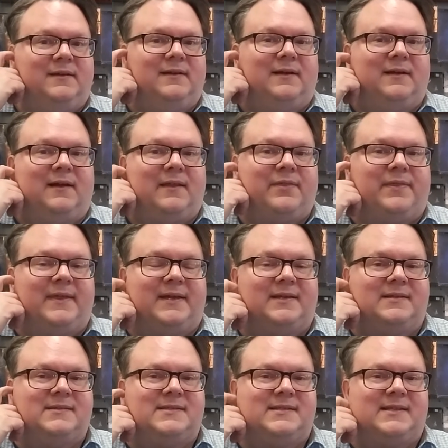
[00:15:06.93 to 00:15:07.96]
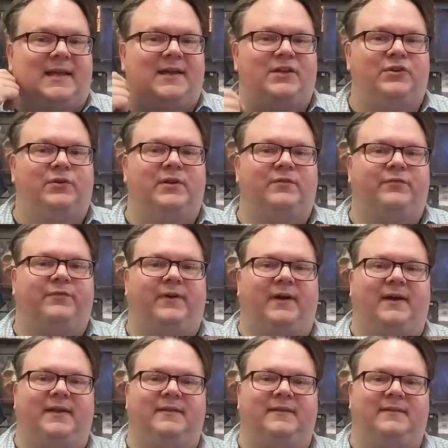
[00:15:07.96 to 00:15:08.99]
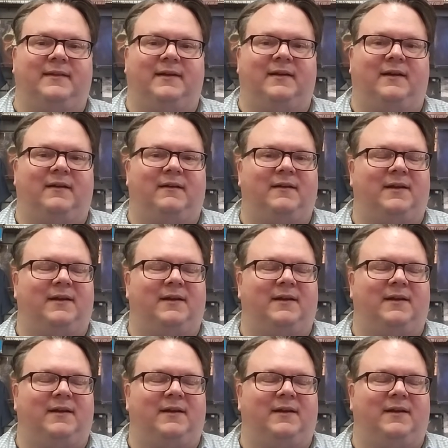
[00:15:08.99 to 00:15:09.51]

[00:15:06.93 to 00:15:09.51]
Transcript: uh, things that you could find there.